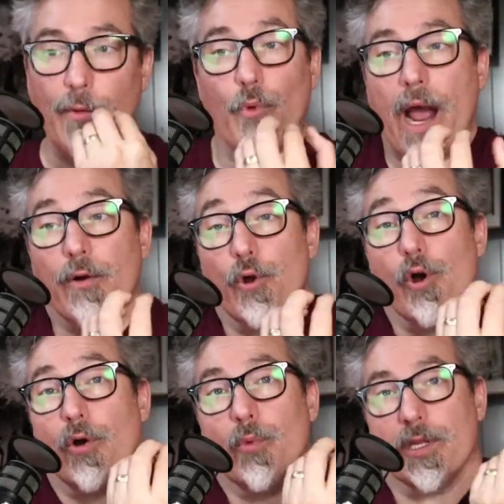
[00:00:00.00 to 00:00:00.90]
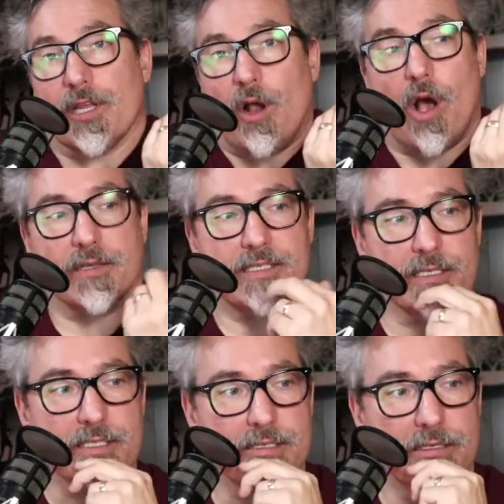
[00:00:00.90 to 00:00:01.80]
I don't know what the cost
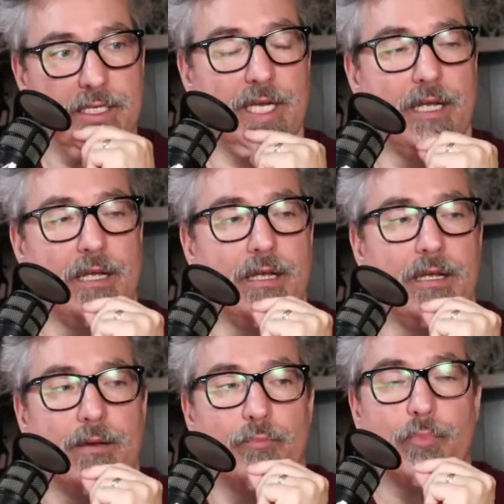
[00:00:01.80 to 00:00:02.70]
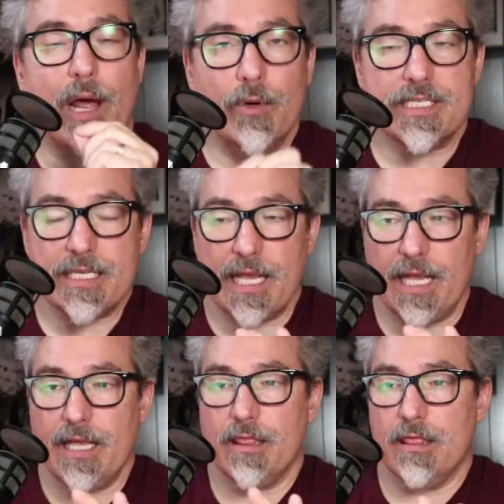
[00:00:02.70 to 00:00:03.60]
is. But I would
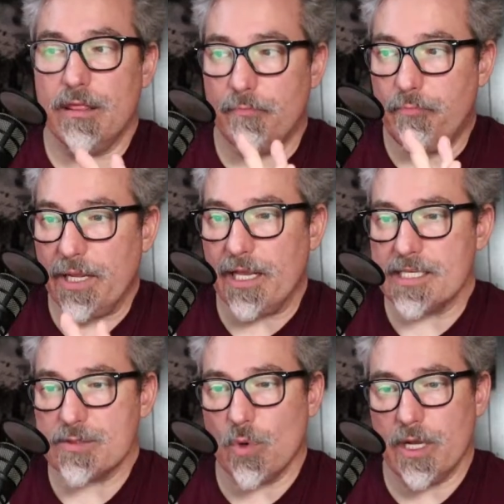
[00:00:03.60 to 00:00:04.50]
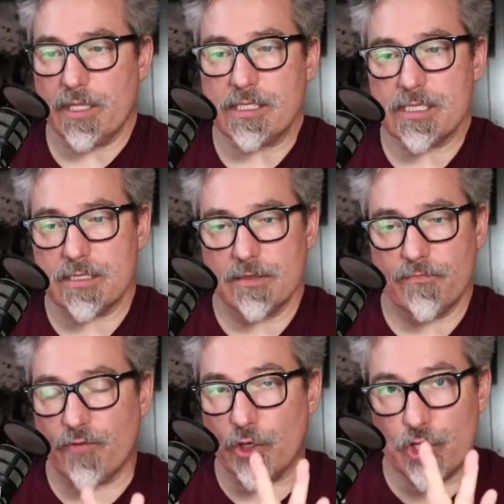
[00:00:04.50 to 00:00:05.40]
say the biggest ones
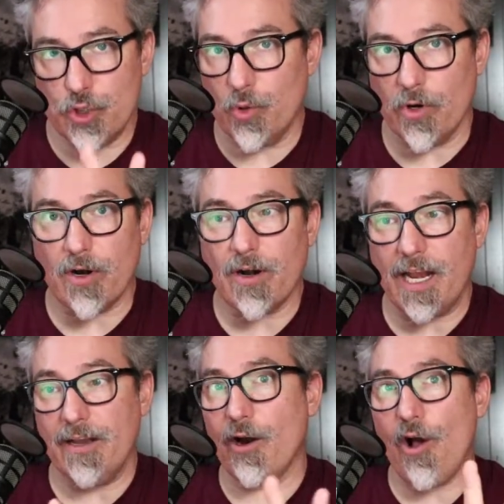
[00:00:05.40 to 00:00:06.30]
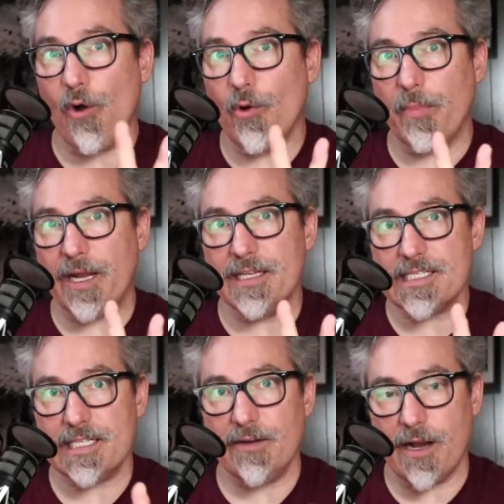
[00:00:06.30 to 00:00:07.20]
for sure, and they're all owned by
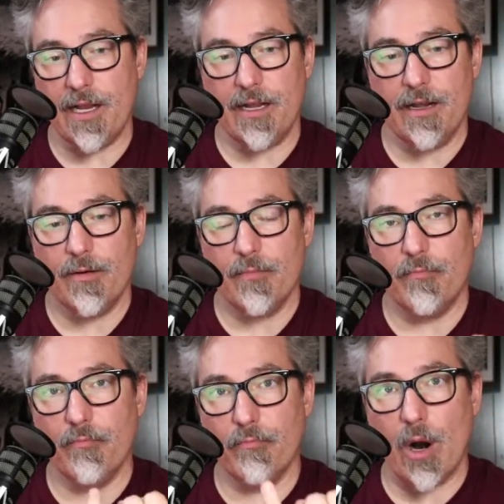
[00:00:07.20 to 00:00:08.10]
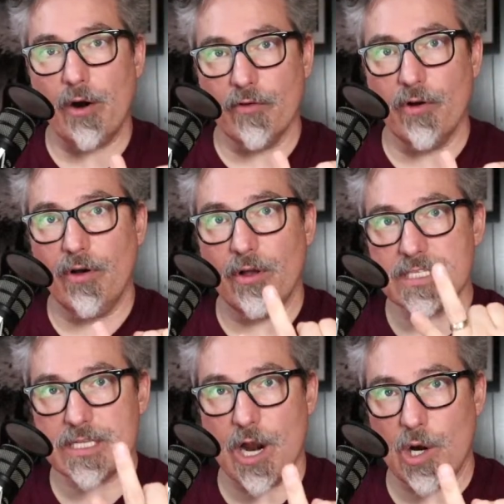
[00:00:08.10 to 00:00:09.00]
Disney, right? Marvel,
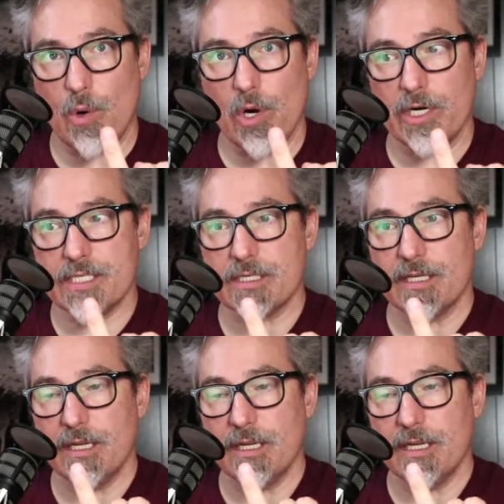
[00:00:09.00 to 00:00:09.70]
Star Wars.